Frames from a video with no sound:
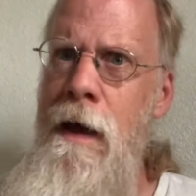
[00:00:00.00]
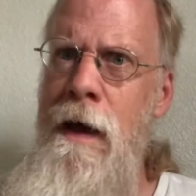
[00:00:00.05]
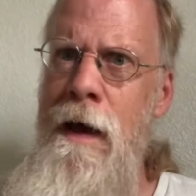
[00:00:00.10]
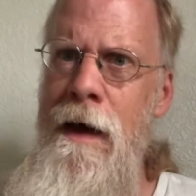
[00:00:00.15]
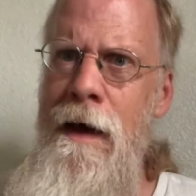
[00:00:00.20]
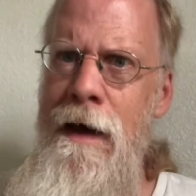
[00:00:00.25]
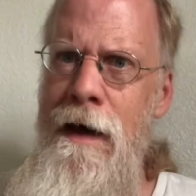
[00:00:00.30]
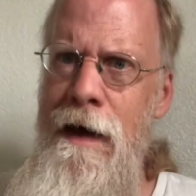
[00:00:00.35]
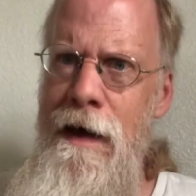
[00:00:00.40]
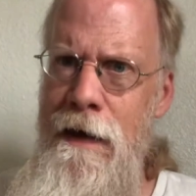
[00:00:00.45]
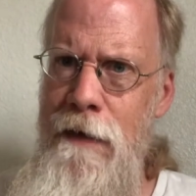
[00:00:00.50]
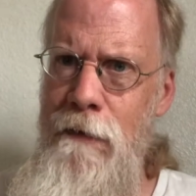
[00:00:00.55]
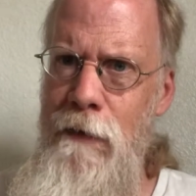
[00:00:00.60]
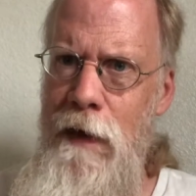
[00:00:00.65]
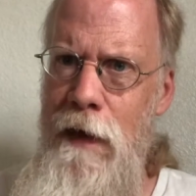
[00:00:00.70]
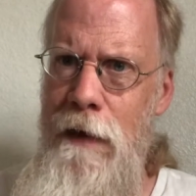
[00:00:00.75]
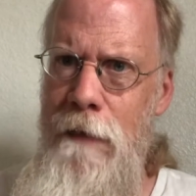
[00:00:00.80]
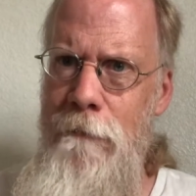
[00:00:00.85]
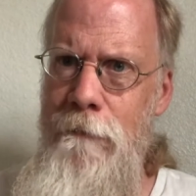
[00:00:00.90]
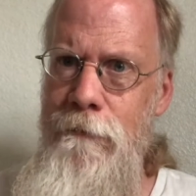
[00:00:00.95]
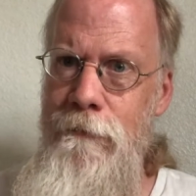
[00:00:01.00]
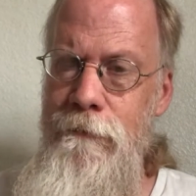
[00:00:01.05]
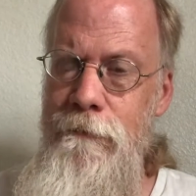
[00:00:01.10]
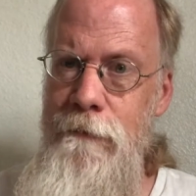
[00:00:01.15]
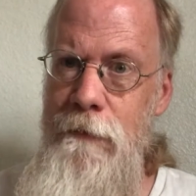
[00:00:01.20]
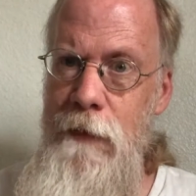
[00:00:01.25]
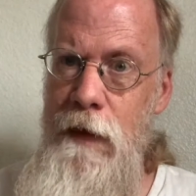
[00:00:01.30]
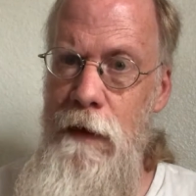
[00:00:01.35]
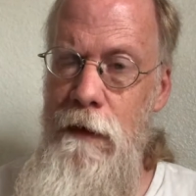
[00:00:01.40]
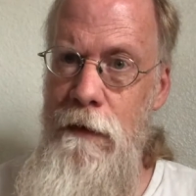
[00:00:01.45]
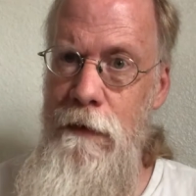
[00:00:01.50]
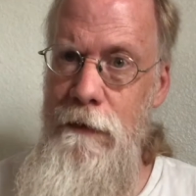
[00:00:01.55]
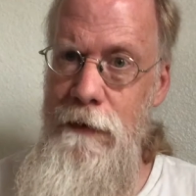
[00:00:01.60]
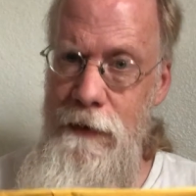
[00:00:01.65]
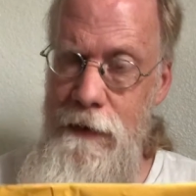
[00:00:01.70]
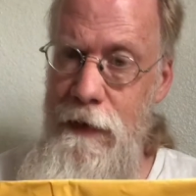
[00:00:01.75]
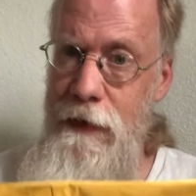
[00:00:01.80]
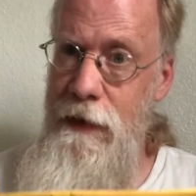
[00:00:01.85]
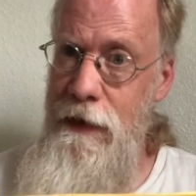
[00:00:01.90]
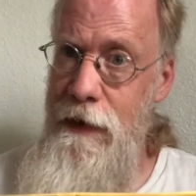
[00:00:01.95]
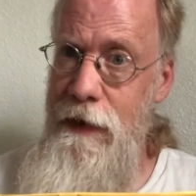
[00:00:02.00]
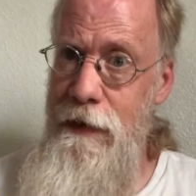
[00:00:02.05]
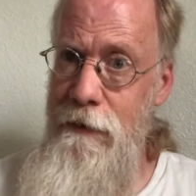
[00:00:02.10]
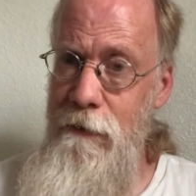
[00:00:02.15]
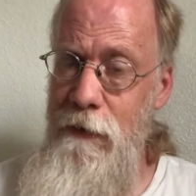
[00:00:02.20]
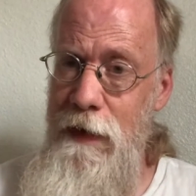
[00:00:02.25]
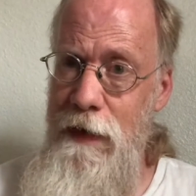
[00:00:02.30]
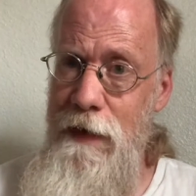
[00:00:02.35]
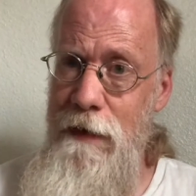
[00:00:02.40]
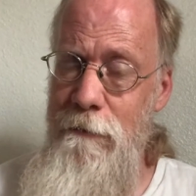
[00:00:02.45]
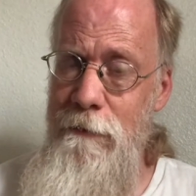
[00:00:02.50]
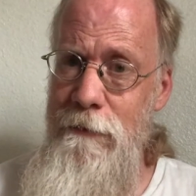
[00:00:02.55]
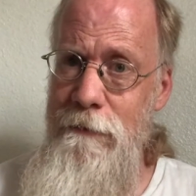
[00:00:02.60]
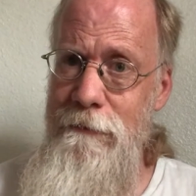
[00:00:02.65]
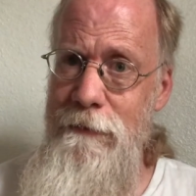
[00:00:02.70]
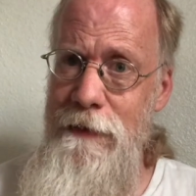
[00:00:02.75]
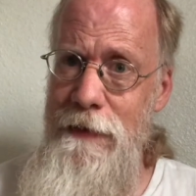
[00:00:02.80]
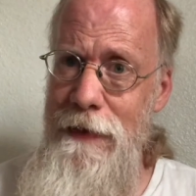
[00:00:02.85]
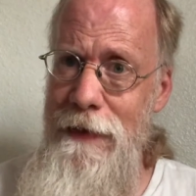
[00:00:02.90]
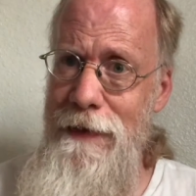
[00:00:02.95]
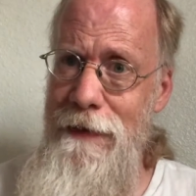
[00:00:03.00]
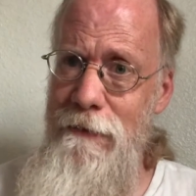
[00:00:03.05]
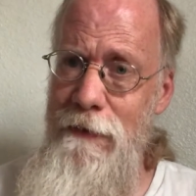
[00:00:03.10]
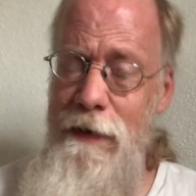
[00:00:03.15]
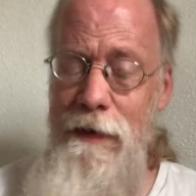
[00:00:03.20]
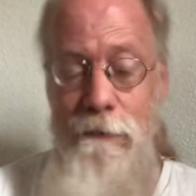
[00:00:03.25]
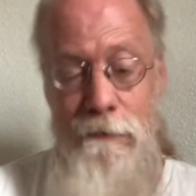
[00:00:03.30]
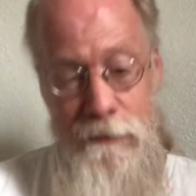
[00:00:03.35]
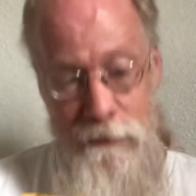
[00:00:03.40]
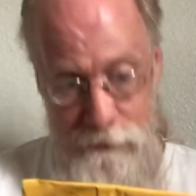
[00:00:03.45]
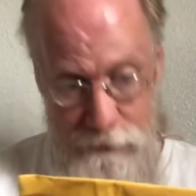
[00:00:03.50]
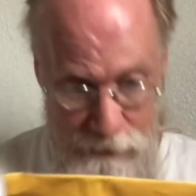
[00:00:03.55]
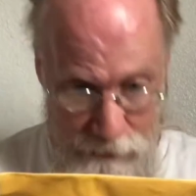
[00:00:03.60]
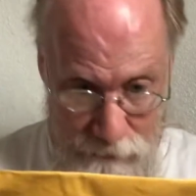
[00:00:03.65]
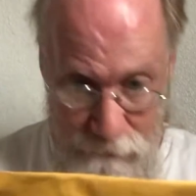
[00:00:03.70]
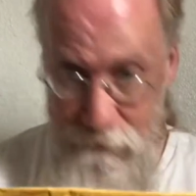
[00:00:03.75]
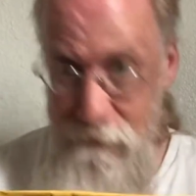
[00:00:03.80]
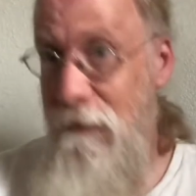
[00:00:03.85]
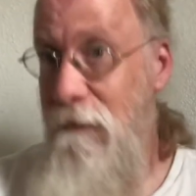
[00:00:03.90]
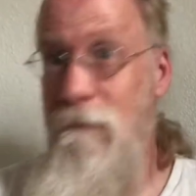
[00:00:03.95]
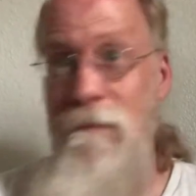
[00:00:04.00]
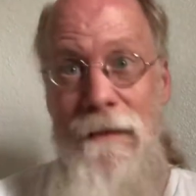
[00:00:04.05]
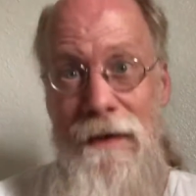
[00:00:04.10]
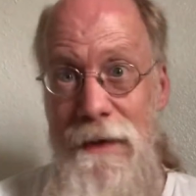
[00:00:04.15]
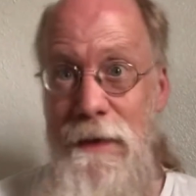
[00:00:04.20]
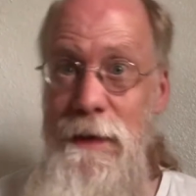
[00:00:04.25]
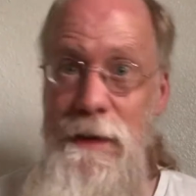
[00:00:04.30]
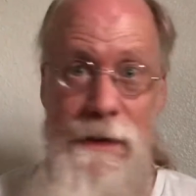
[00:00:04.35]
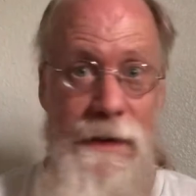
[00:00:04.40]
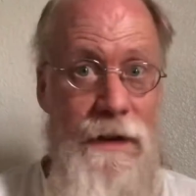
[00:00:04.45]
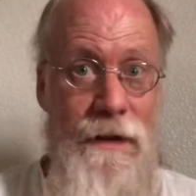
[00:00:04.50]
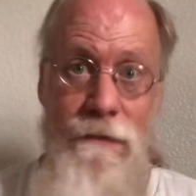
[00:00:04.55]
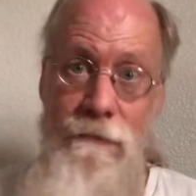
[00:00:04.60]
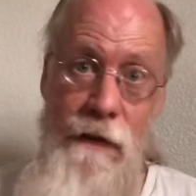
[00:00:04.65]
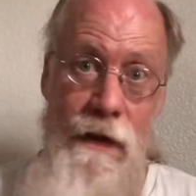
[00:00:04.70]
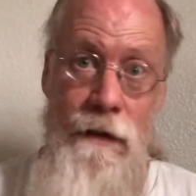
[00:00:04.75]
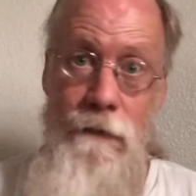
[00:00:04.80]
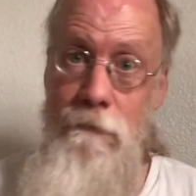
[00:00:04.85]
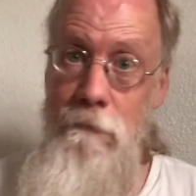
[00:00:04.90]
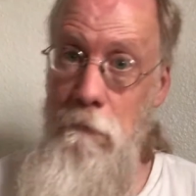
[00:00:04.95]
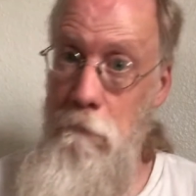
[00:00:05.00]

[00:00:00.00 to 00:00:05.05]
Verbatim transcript: Hiram. Or Hiram. Hiram. Okay. Interesting. Hey,